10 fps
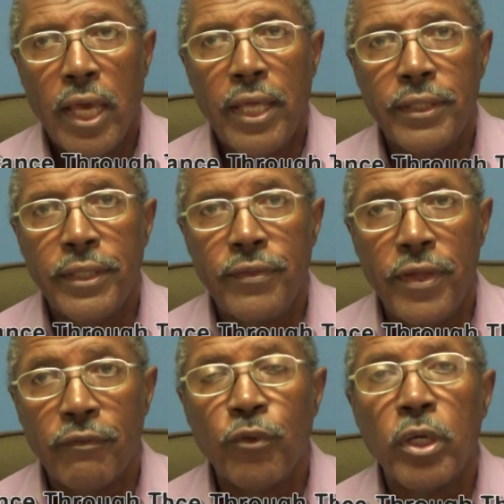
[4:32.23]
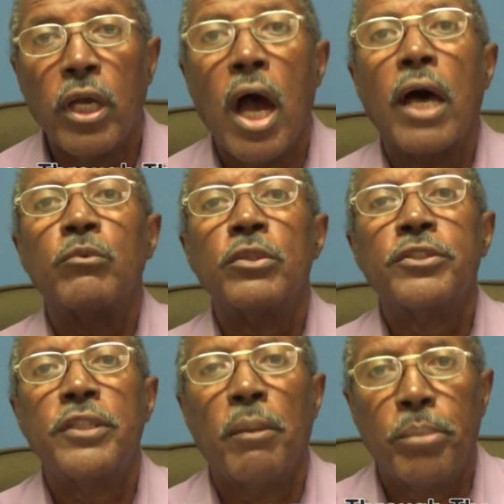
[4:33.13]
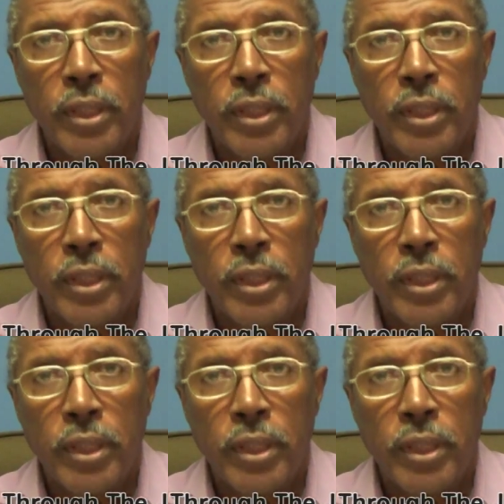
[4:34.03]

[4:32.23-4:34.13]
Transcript: And therefore God will step